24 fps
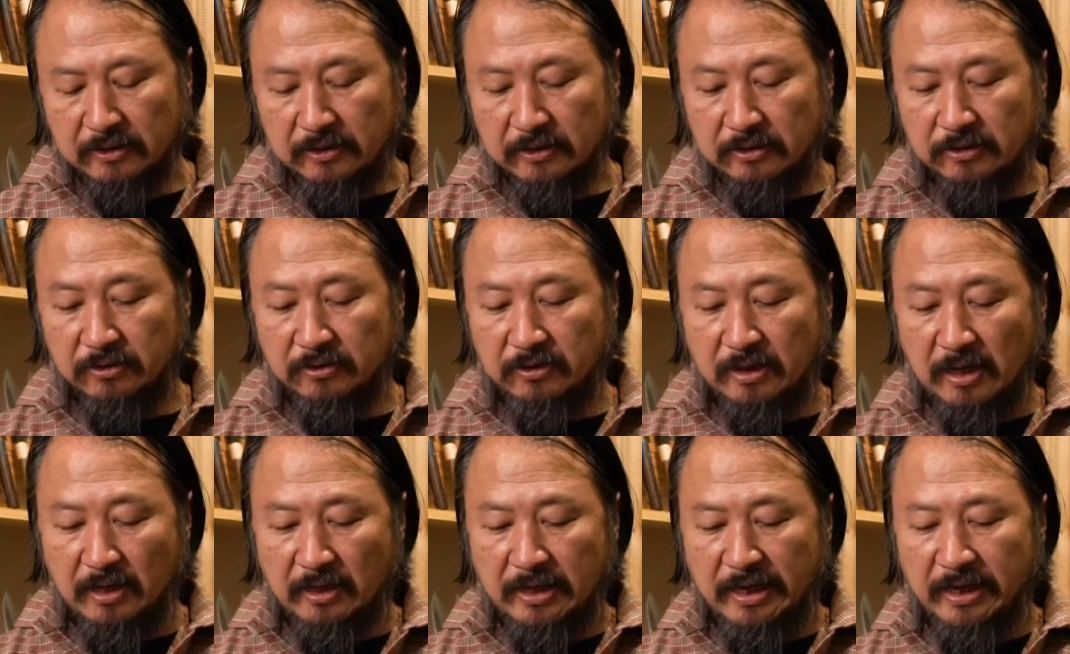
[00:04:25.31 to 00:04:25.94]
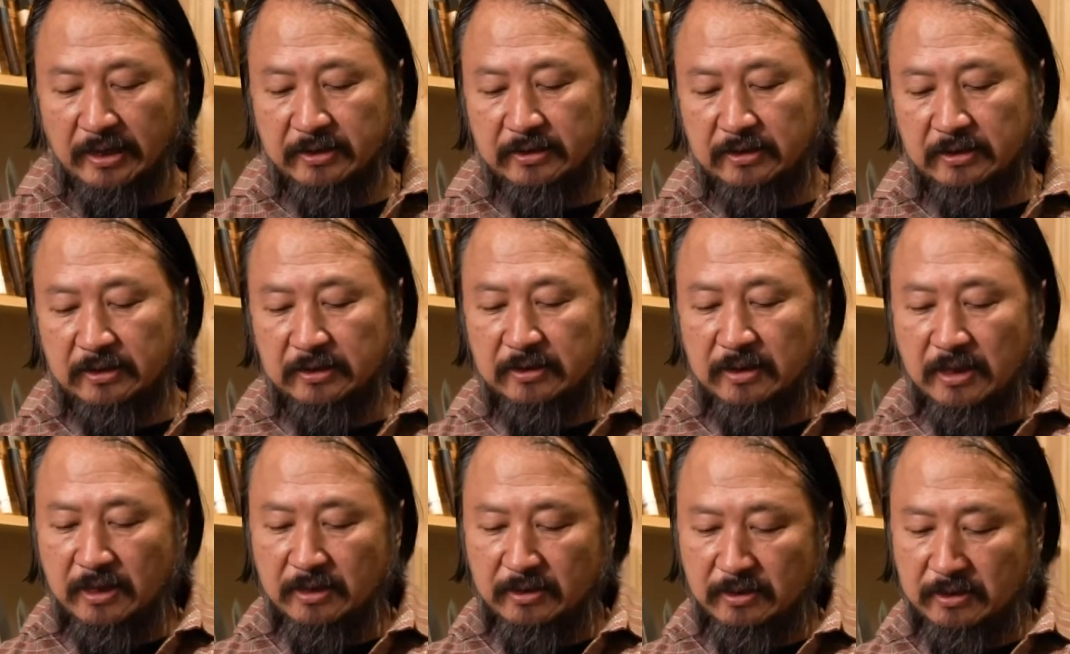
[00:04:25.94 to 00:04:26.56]
So the edge
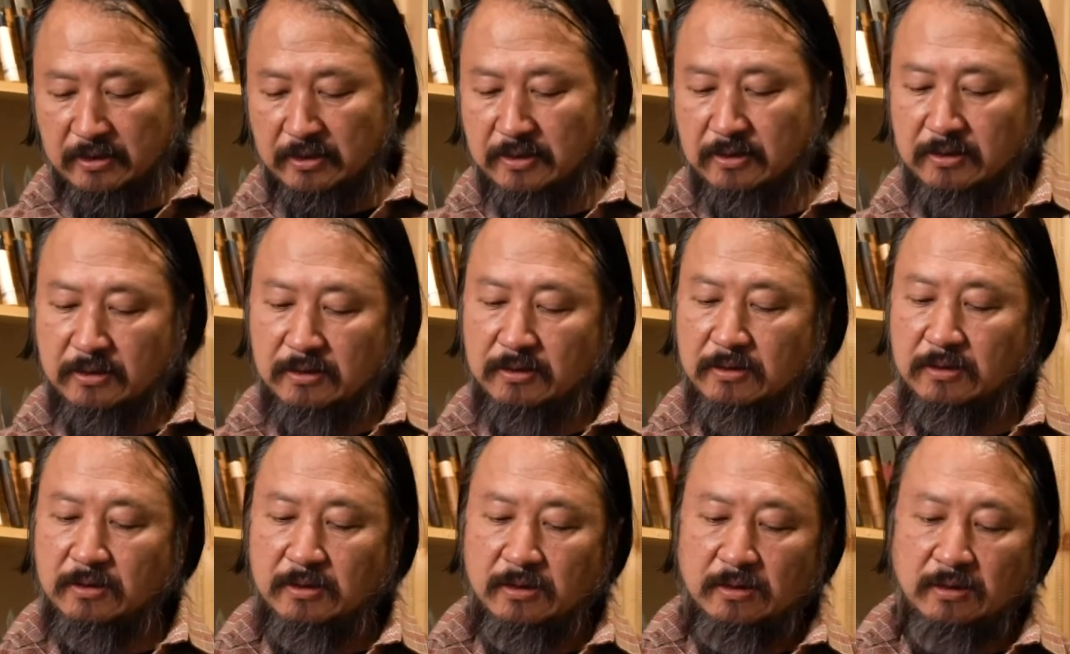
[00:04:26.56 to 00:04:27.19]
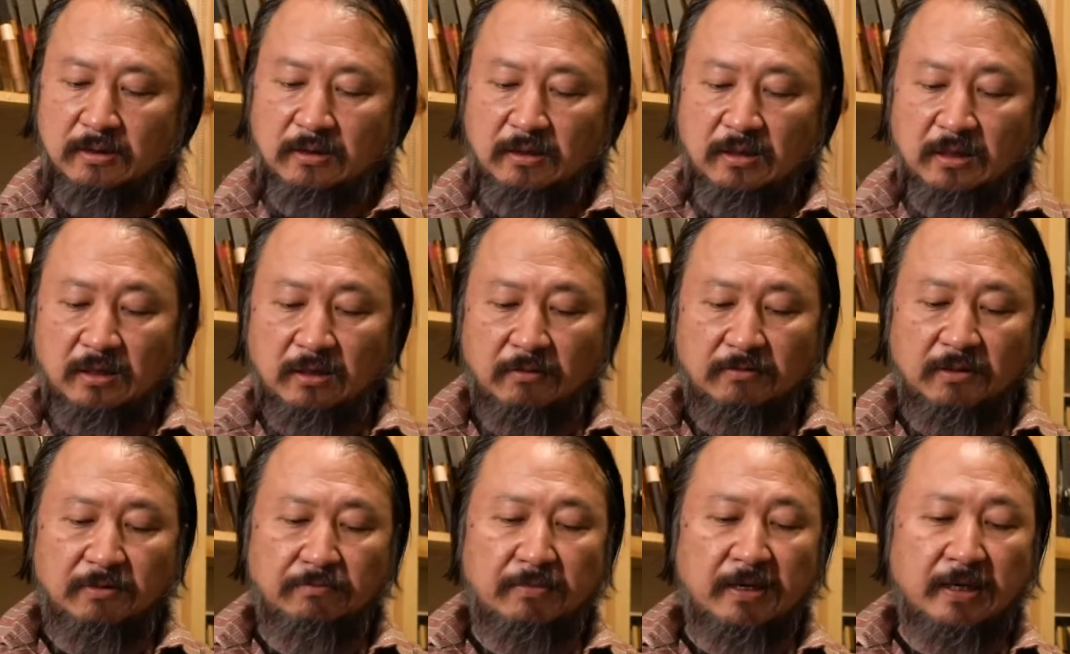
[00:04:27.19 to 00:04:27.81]
side need to
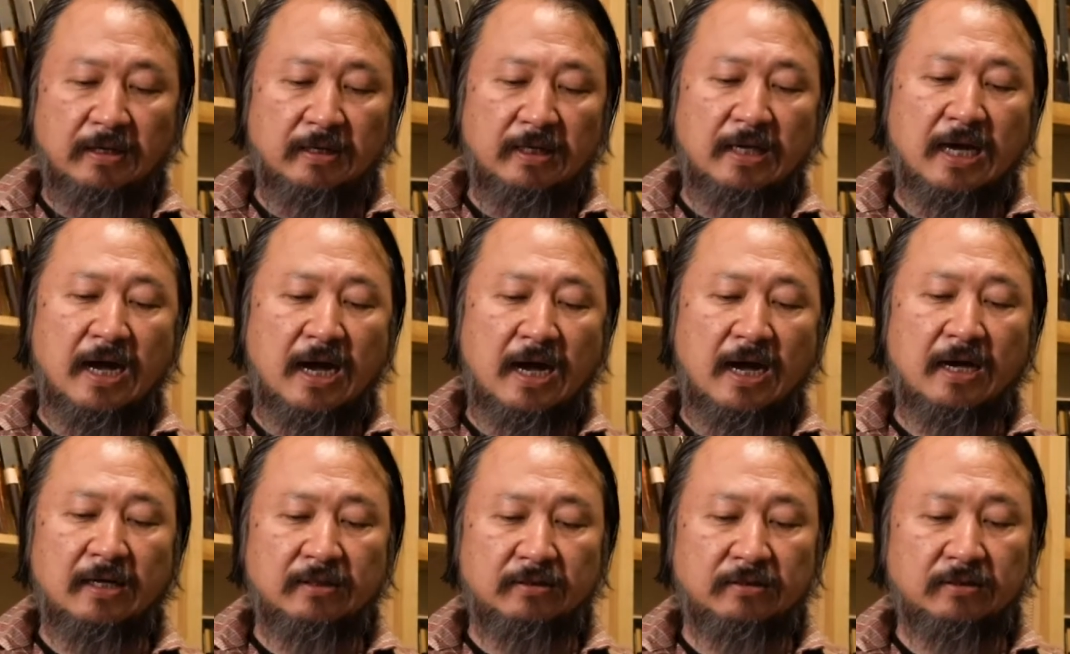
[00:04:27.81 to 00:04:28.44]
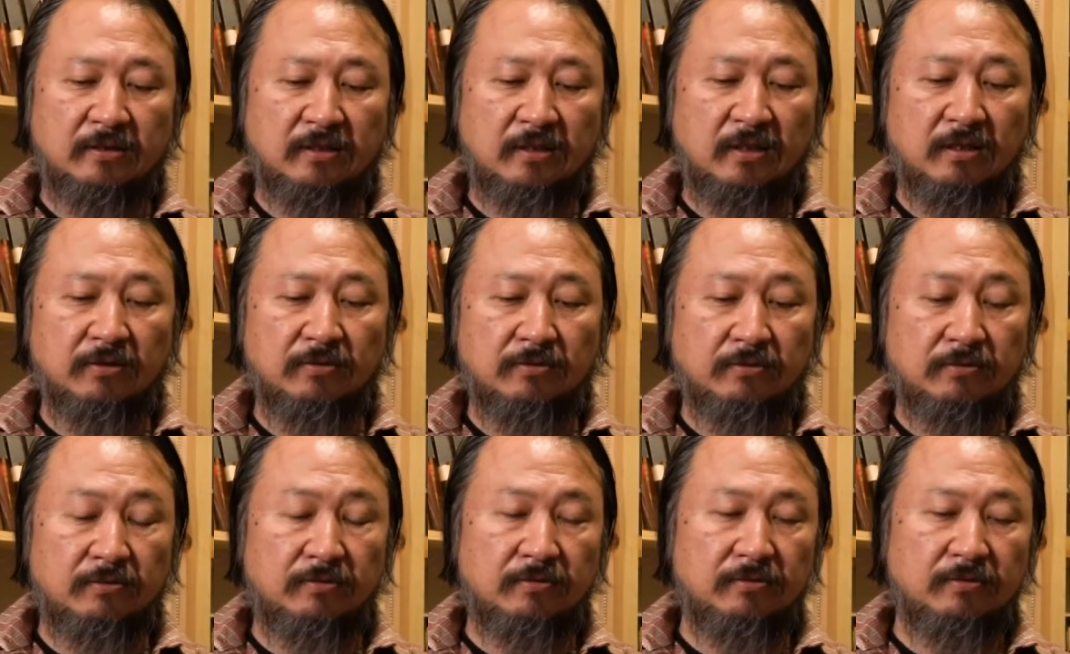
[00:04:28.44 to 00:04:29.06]
be very hard steel,
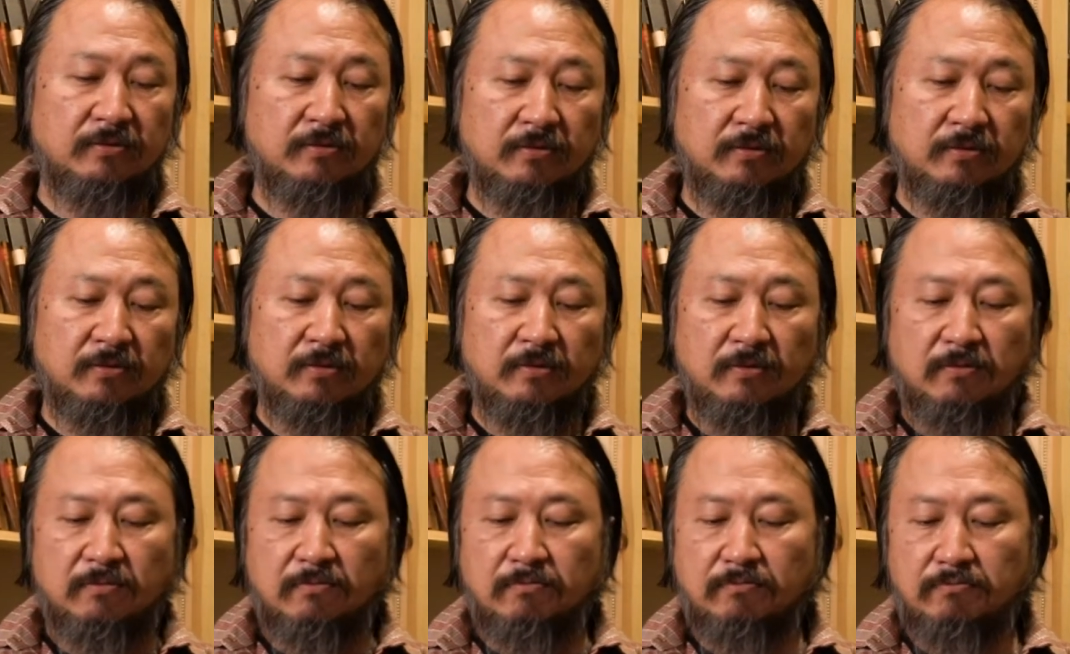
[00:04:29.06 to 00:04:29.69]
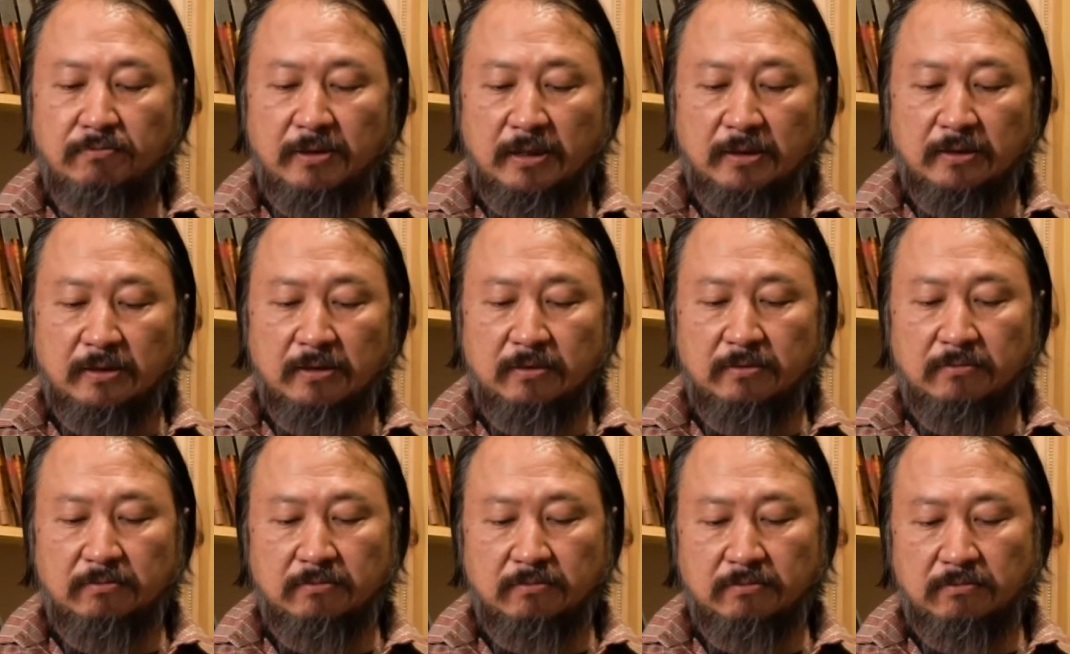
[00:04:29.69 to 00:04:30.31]

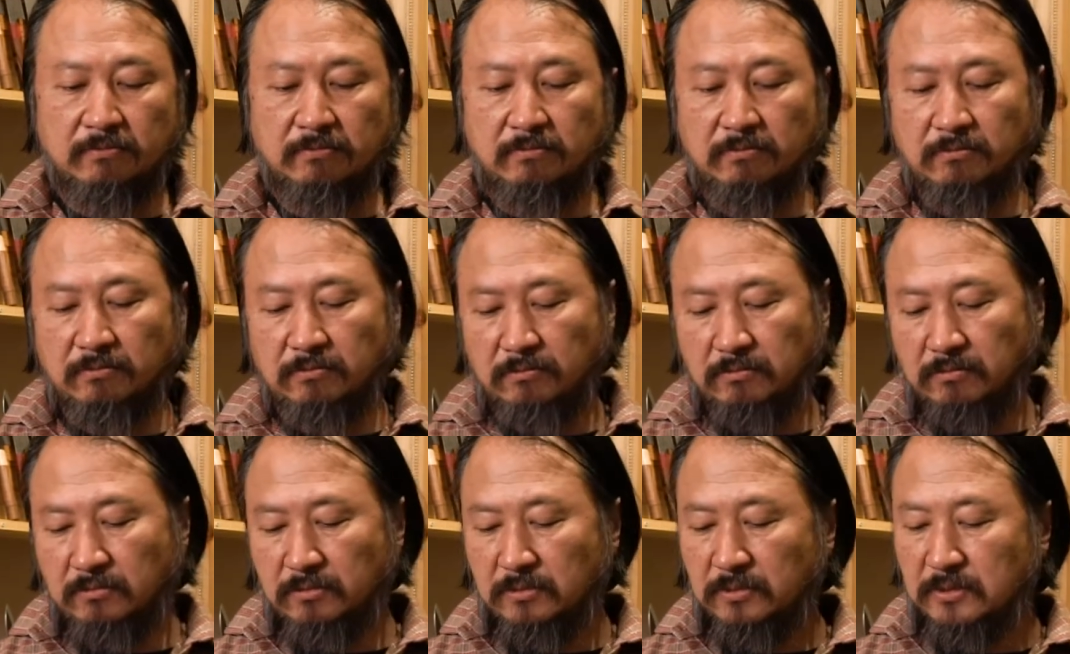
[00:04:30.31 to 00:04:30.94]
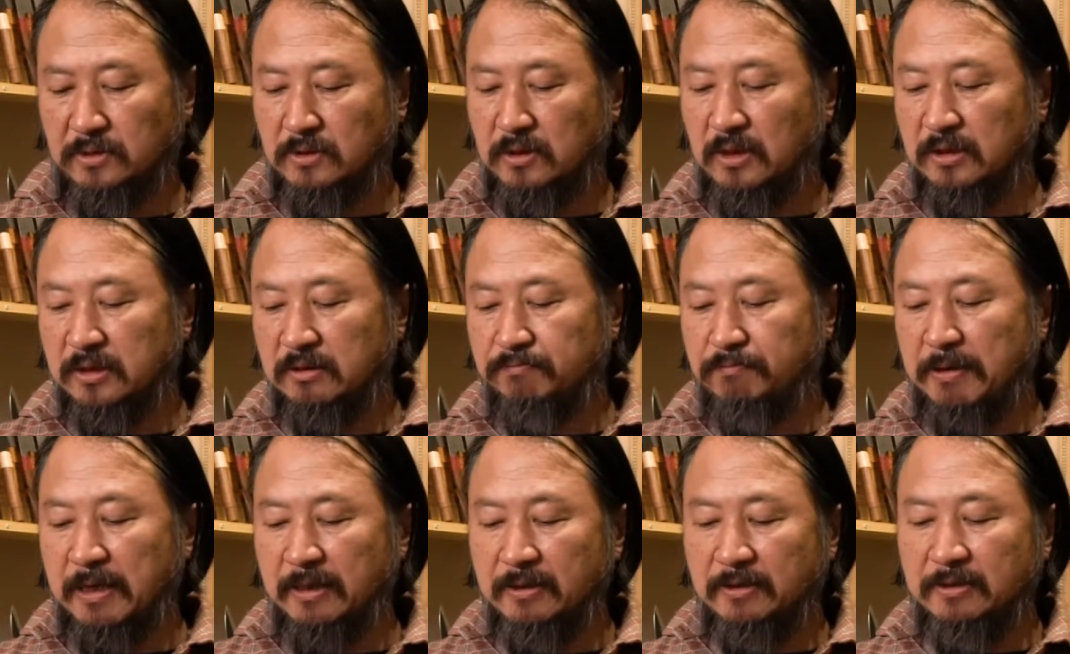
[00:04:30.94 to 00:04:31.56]
but the
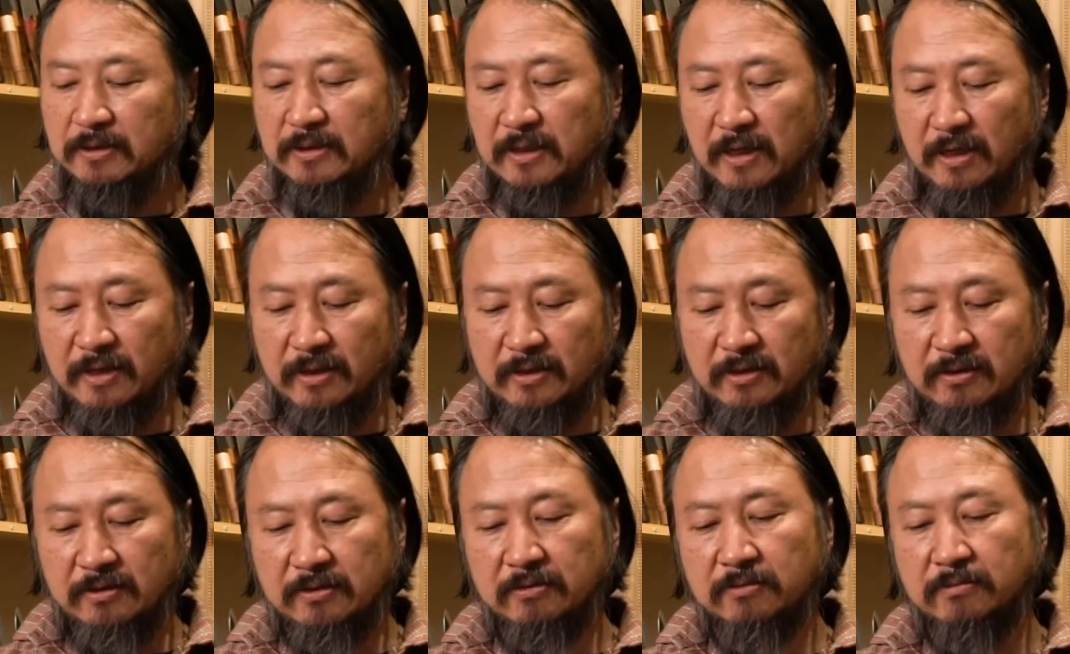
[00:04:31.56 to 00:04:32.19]
spine side